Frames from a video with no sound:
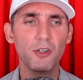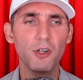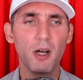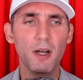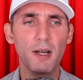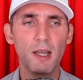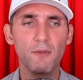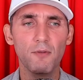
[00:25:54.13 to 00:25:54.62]

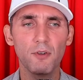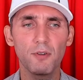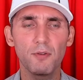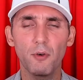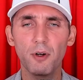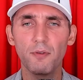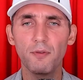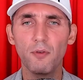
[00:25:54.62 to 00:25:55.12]
John 8, verse
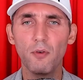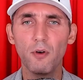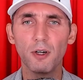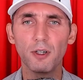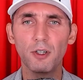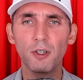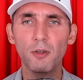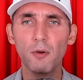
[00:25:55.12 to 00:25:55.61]

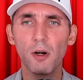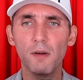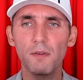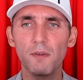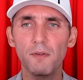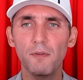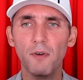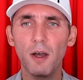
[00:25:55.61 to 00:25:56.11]
44, you are
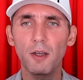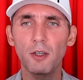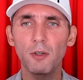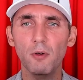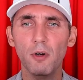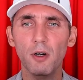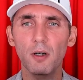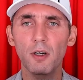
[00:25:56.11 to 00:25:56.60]

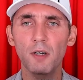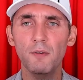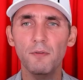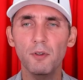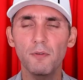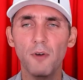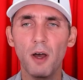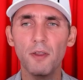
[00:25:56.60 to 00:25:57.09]

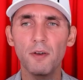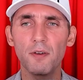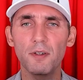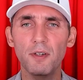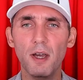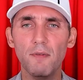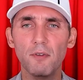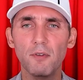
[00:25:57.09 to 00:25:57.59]
of your father
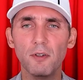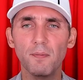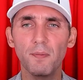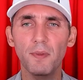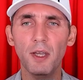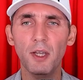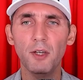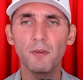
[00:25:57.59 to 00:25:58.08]
the
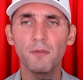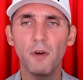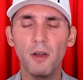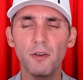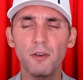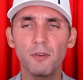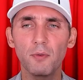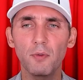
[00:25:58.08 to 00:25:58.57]
devil, and
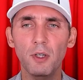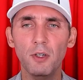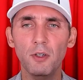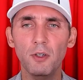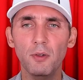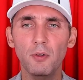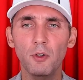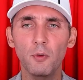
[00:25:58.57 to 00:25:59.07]

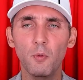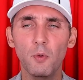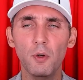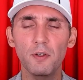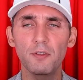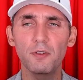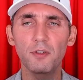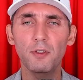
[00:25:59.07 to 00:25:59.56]
your
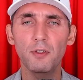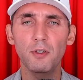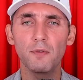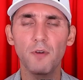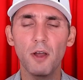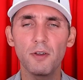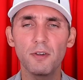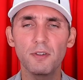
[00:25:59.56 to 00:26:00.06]
will is to do
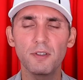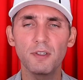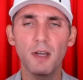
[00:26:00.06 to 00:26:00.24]
your father's